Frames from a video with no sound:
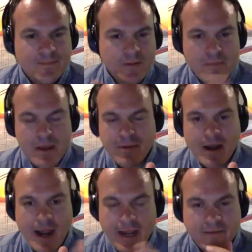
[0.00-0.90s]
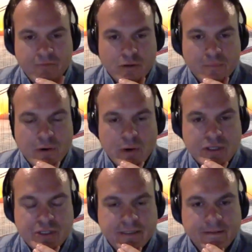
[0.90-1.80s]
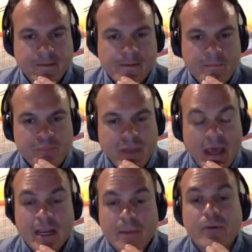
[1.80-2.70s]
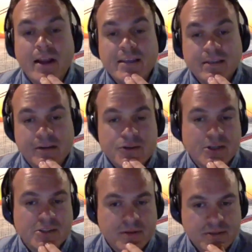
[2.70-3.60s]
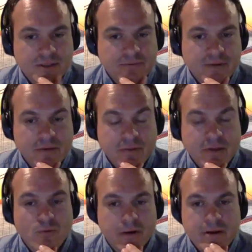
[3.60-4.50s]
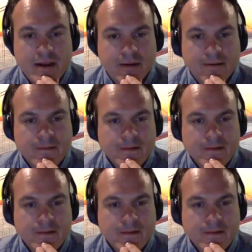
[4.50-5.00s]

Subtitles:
maybe a high level approach to any pricing adjustments if there were any.